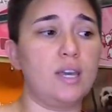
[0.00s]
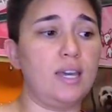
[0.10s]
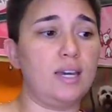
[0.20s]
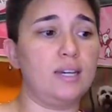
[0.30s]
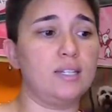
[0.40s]

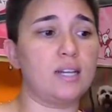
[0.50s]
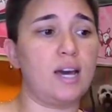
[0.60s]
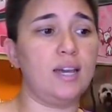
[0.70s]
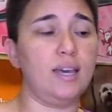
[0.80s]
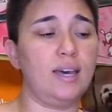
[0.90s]
And
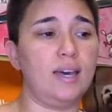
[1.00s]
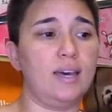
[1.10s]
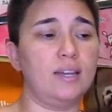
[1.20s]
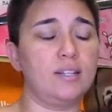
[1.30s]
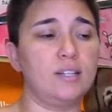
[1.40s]
I
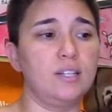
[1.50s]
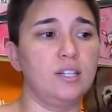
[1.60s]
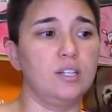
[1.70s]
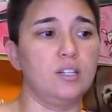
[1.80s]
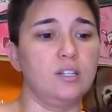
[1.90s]
had
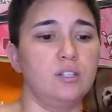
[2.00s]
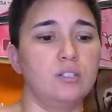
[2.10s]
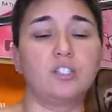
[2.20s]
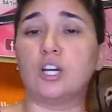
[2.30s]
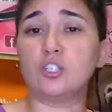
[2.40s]

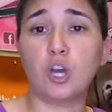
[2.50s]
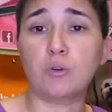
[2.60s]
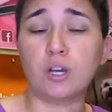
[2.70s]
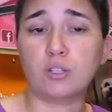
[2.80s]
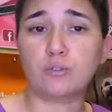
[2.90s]
done
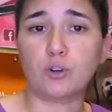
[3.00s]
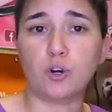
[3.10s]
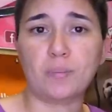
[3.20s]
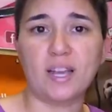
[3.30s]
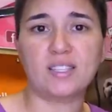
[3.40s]
toenails for
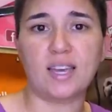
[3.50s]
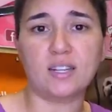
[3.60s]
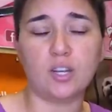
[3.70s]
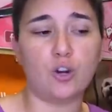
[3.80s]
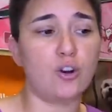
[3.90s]
her pets
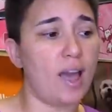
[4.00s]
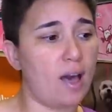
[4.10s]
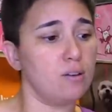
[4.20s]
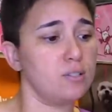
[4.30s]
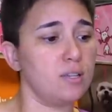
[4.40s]
at her
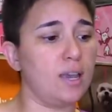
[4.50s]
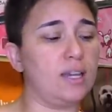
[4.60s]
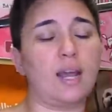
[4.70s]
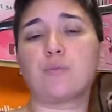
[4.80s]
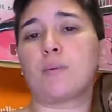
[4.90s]
house.
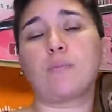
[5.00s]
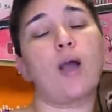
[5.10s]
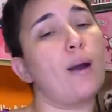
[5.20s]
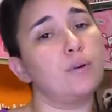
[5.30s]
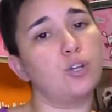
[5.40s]
And I
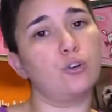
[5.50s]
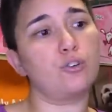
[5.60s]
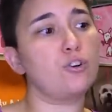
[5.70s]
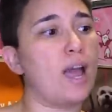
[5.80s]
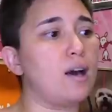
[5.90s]
remember I would go to
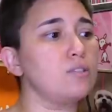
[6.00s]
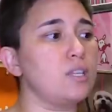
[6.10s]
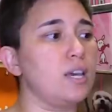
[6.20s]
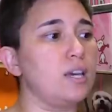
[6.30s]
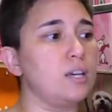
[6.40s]
her house
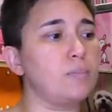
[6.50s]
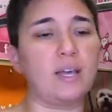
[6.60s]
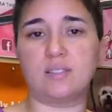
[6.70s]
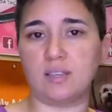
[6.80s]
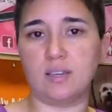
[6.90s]
and
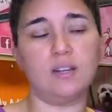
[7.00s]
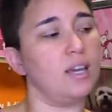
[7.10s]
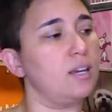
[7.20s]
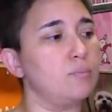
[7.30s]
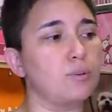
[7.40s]
pet sit
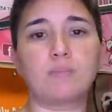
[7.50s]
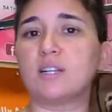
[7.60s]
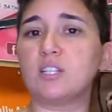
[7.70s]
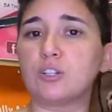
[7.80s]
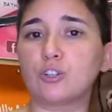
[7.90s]
and bring
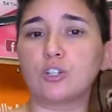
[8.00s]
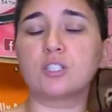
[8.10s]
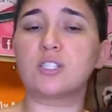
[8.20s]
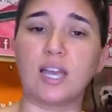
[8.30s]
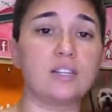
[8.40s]
my dinner
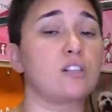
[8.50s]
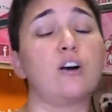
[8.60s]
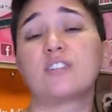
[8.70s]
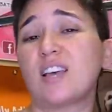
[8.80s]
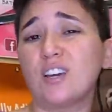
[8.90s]
and stay as
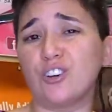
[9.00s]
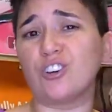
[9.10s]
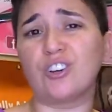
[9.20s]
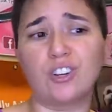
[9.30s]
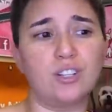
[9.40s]
long as I
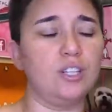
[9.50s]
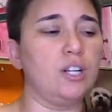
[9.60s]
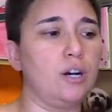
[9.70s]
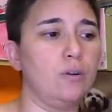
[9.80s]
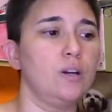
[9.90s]
could, you
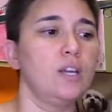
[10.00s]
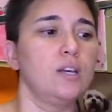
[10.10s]
know.